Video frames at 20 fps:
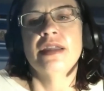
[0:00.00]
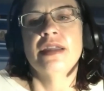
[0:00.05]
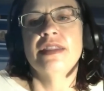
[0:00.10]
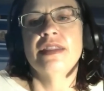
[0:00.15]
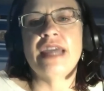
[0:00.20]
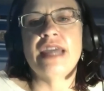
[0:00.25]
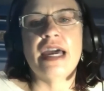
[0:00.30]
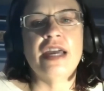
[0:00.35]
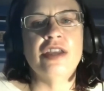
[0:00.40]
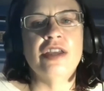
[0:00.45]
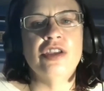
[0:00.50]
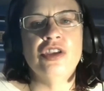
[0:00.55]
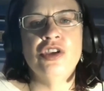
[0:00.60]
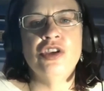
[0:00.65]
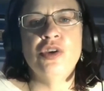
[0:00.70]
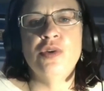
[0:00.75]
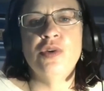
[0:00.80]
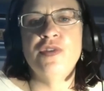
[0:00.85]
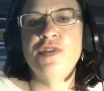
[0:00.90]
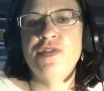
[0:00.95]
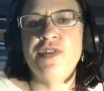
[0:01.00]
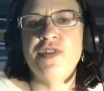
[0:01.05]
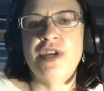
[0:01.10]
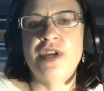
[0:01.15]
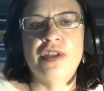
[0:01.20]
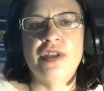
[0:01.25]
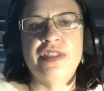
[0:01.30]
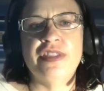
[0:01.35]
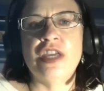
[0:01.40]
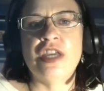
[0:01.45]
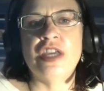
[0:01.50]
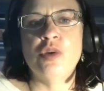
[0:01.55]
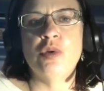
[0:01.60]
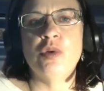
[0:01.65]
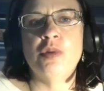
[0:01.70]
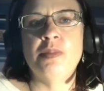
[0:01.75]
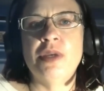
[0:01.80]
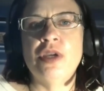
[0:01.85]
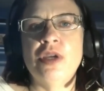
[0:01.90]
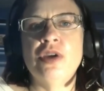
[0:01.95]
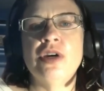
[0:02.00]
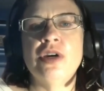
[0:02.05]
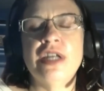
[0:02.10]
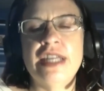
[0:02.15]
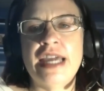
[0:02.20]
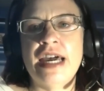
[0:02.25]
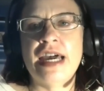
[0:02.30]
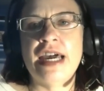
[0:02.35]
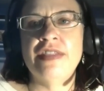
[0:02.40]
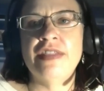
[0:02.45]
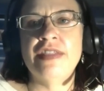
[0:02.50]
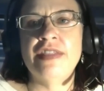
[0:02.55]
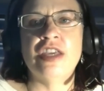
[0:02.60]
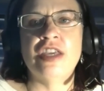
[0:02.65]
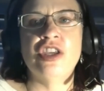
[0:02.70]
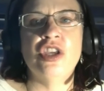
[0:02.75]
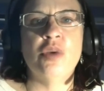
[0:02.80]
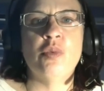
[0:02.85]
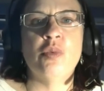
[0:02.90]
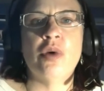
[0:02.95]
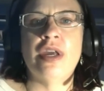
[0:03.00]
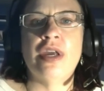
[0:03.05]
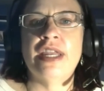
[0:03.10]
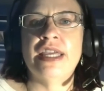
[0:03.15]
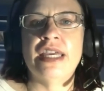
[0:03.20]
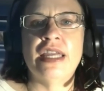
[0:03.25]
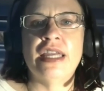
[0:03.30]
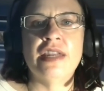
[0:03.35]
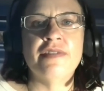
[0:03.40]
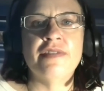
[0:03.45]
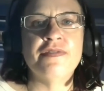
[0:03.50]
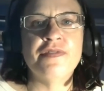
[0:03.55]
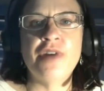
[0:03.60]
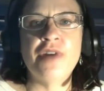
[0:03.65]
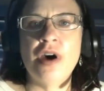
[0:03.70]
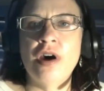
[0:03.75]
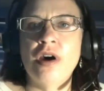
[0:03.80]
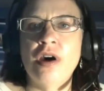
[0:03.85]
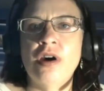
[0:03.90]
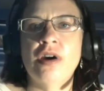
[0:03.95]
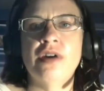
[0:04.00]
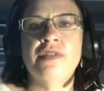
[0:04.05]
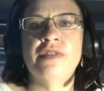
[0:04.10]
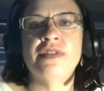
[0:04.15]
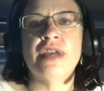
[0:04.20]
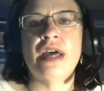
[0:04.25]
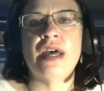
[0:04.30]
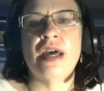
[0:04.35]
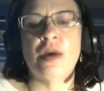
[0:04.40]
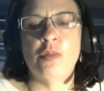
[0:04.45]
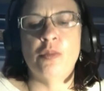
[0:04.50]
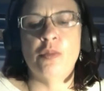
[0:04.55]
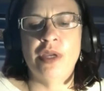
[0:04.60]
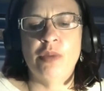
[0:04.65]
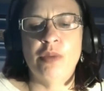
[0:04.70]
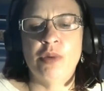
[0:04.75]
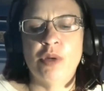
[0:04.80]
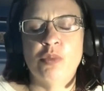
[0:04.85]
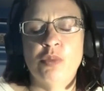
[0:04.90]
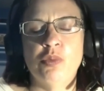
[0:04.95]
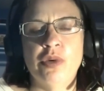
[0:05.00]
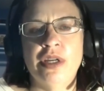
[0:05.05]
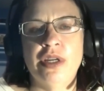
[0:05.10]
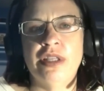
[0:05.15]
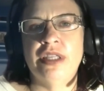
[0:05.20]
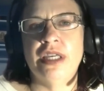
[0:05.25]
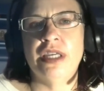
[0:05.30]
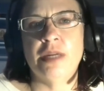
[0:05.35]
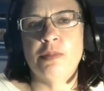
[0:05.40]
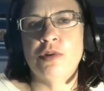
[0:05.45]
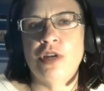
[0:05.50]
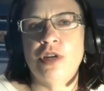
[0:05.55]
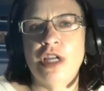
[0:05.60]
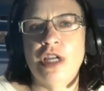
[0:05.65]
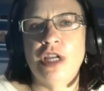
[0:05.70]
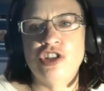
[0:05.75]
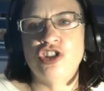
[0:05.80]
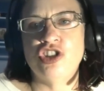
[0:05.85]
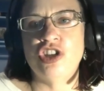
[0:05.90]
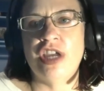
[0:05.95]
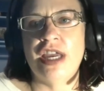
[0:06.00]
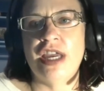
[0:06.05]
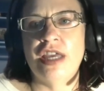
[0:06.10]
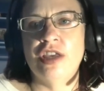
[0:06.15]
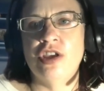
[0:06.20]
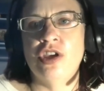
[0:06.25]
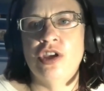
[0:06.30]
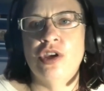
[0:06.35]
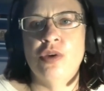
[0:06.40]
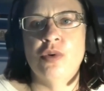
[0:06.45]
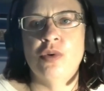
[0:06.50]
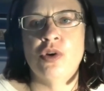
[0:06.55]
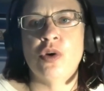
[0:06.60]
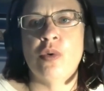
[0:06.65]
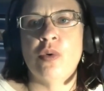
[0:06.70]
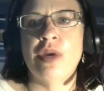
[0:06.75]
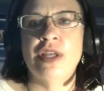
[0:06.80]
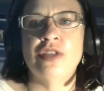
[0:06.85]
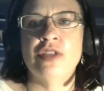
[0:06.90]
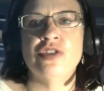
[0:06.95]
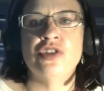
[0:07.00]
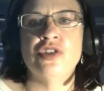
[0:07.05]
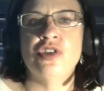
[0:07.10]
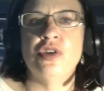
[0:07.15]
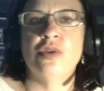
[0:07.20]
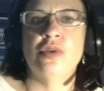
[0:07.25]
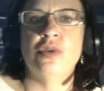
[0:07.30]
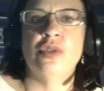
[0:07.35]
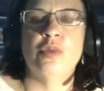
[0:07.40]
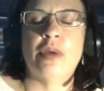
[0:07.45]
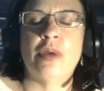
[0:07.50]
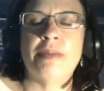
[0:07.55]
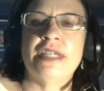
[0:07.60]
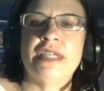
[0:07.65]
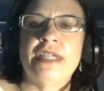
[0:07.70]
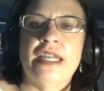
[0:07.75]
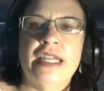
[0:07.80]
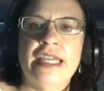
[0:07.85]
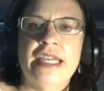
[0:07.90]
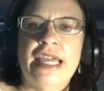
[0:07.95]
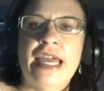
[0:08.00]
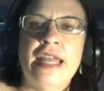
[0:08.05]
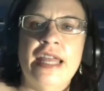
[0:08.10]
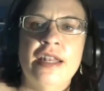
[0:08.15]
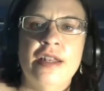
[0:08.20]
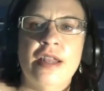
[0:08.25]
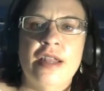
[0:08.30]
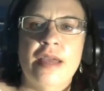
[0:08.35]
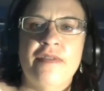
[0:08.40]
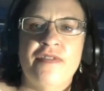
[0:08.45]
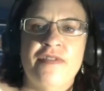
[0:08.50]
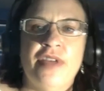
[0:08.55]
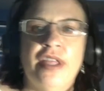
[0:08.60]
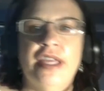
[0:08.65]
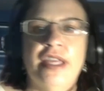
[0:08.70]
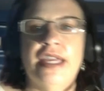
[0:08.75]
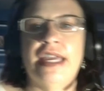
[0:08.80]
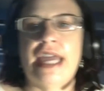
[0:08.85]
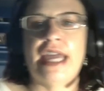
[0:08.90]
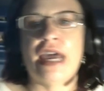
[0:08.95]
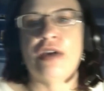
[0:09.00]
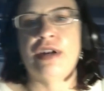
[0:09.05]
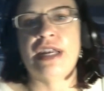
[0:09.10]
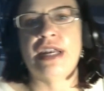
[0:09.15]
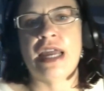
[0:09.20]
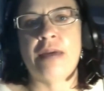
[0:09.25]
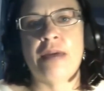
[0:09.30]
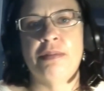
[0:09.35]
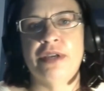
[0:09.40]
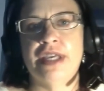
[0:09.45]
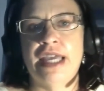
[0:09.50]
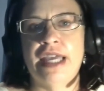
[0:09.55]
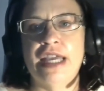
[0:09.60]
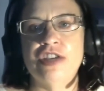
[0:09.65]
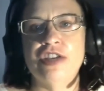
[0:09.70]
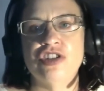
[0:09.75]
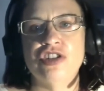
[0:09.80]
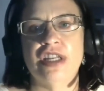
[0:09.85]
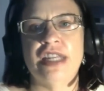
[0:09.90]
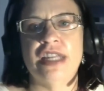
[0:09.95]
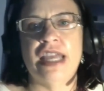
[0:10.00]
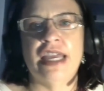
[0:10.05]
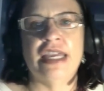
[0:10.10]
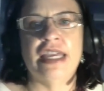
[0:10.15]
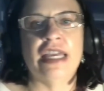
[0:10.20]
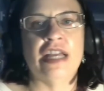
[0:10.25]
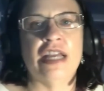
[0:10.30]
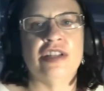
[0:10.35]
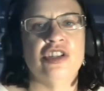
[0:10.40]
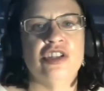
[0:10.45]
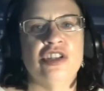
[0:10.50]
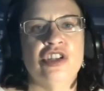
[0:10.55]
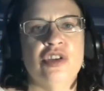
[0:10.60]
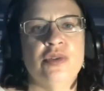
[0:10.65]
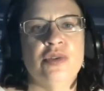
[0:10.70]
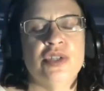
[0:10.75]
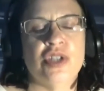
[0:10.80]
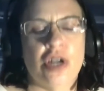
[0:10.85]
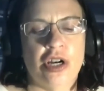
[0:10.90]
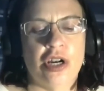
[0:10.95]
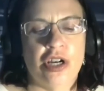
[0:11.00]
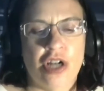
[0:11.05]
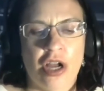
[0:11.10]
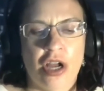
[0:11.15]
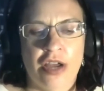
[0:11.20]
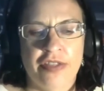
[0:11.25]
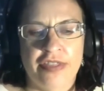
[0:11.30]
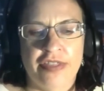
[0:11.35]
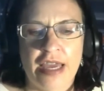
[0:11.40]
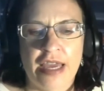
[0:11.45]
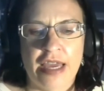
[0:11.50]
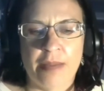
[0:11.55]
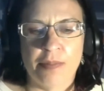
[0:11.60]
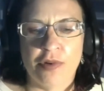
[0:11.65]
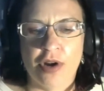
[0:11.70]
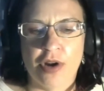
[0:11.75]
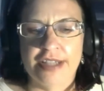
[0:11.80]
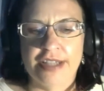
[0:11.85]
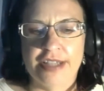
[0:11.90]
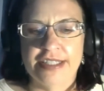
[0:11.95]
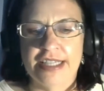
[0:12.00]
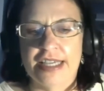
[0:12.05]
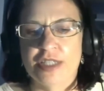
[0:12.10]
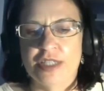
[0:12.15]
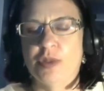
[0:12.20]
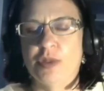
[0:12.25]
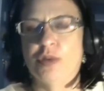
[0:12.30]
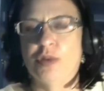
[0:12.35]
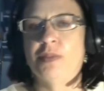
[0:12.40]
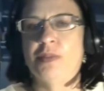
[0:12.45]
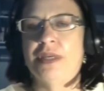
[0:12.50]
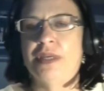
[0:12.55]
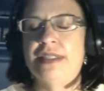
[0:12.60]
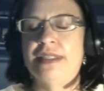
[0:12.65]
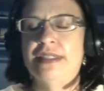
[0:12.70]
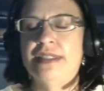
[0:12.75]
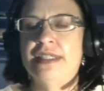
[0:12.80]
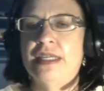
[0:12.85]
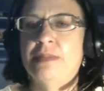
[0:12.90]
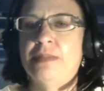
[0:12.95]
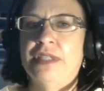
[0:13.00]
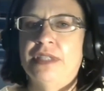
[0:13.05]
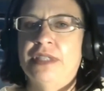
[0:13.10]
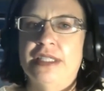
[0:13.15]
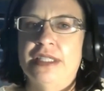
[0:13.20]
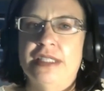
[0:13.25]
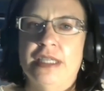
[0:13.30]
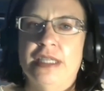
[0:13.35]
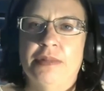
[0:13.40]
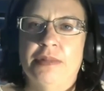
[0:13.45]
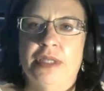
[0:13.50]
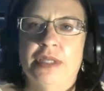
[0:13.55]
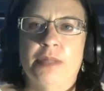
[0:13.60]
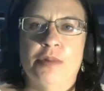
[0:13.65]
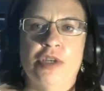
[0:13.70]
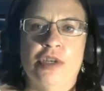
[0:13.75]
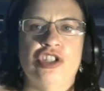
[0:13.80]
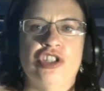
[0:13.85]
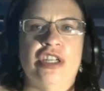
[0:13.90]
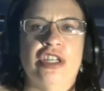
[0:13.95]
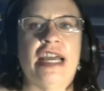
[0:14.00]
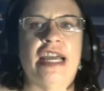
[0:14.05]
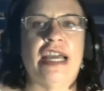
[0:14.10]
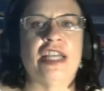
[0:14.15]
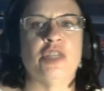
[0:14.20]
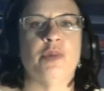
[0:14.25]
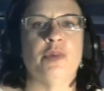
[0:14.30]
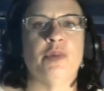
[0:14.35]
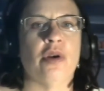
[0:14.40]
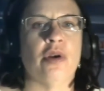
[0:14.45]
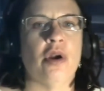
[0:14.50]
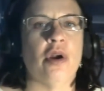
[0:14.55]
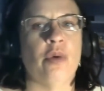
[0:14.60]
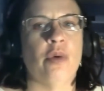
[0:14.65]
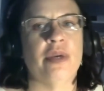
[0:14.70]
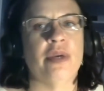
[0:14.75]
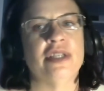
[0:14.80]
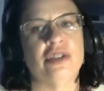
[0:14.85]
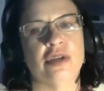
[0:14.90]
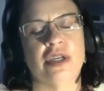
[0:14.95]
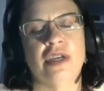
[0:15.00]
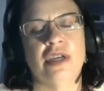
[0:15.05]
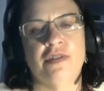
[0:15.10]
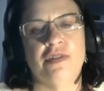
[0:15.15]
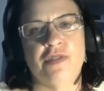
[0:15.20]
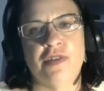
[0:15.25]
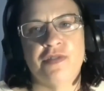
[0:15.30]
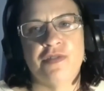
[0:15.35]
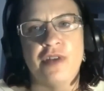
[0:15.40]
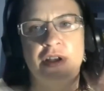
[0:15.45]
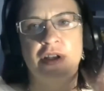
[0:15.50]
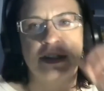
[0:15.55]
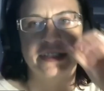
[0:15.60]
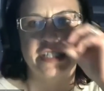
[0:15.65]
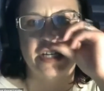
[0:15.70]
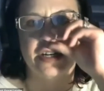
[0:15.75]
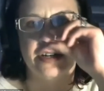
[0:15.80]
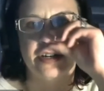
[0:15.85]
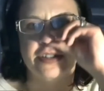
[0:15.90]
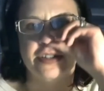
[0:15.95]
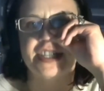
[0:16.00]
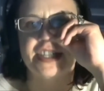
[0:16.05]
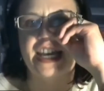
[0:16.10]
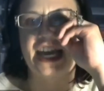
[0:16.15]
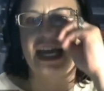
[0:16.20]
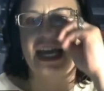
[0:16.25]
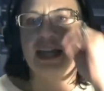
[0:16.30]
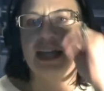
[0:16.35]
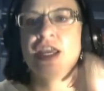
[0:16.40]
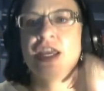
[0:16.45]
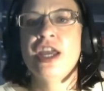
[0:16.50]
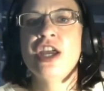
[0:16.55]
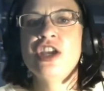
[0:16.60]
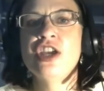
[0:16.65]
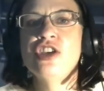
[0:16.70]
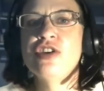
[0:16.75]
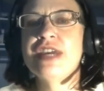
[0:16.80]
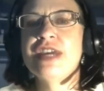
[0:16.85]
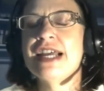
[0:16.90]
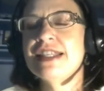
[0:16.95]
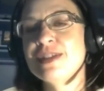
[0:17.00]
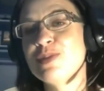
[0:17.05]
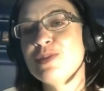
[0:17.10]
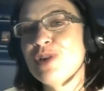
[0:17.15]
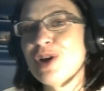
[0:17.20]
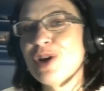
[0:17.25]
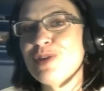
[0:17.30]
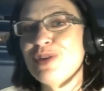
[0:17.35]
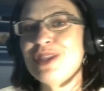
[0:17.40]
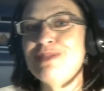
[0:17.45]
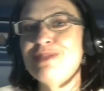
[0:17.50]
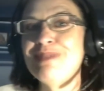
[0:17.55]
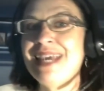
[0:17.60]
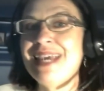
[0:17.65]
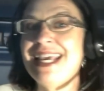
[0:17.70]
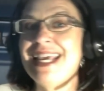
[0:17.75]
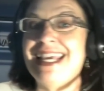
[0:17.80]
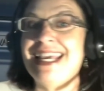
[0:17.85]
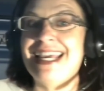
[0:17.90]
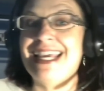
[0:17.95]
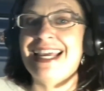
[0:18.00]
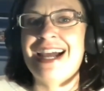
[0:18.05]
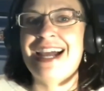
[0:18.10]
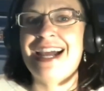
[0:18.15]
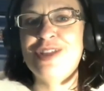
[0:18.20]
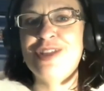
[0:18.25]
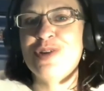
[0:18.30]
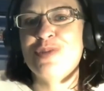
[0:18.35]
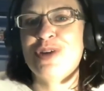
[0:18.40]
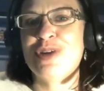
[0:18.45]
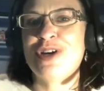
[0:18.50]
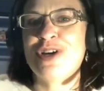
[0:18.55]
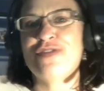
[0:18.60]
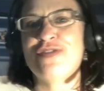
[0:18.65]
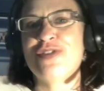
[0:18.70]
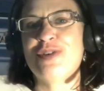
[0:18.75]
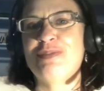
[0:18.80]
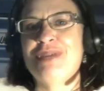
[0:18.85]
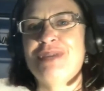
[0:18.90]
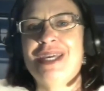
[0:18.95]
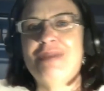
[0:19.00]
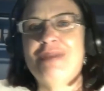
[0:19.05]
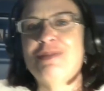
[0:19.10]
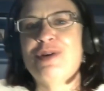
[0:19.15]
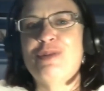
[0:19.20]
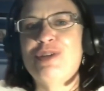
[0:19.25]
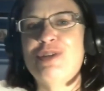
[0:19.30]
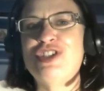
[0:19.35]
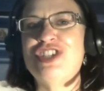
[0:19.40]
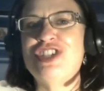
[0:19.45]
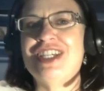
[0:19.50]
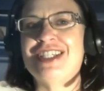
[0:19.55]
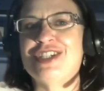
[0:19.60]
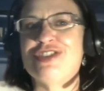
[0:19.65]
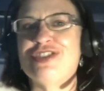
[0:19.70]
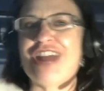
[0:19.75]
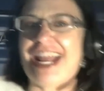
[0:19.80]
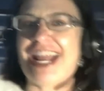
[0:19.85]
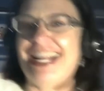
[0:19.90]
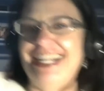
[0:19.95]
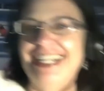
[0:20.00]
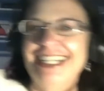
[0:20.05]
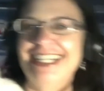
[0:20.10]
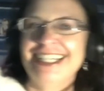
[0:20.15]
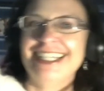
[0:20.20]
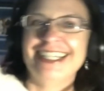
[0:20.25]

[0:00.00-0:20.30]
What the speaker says: that you feel that you would be good at, that you want to get involved, we would really appreciate you going to the website again, filling out an application, and get you started on that process. We will be deeply, deeply appreciated, as we are always looking for volunteers, and you get to work with me and other wonderful people, which is great.